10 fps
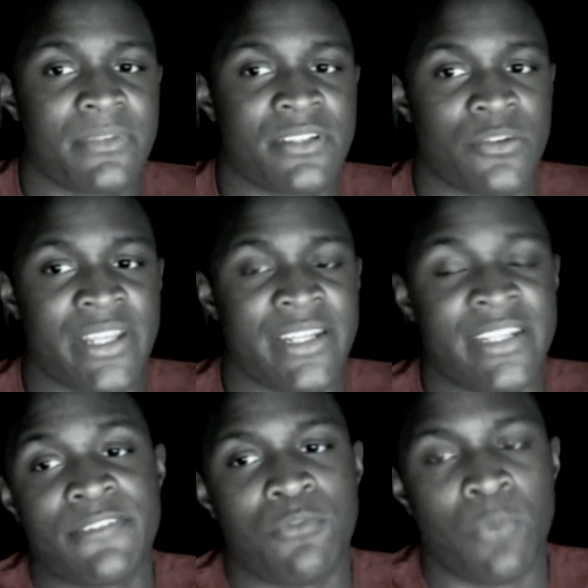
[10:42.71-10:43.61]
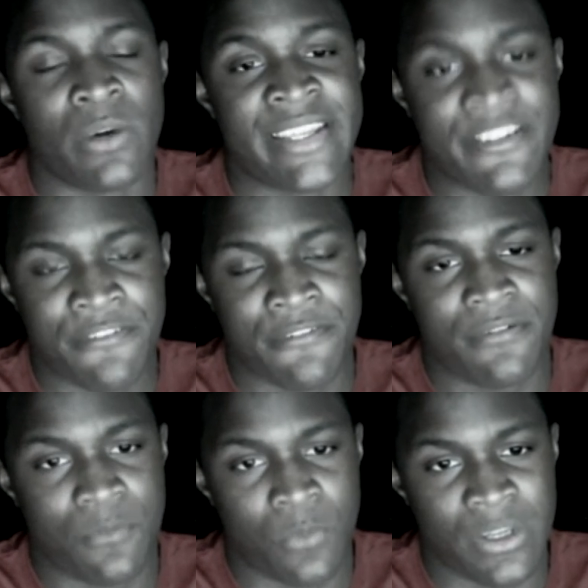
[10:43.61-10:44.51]
so that if one
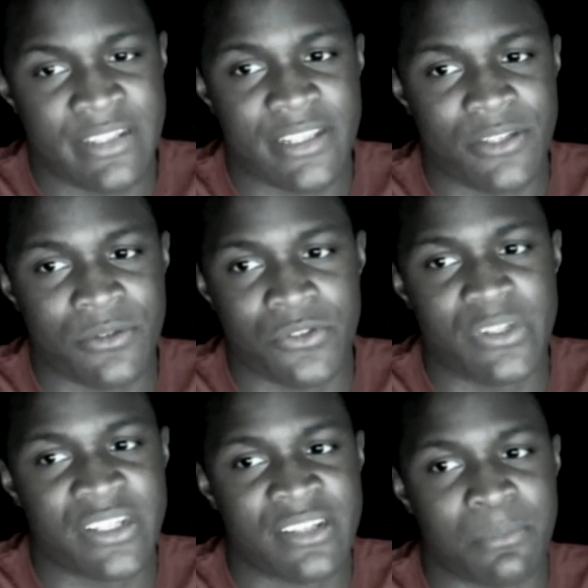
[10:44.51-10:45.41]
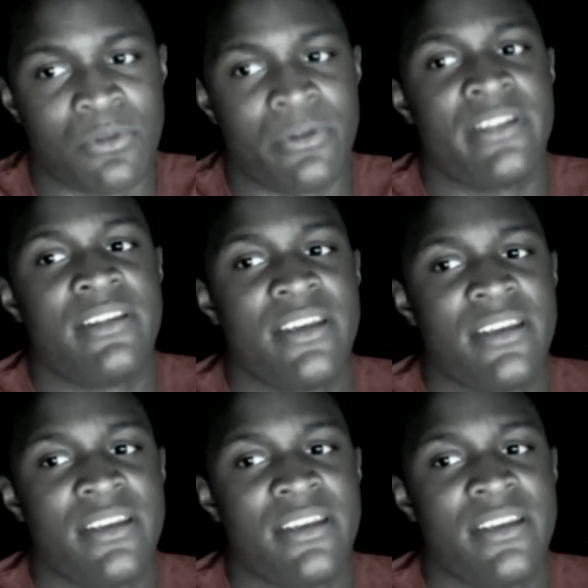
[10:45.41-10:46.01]
day you do get deployed,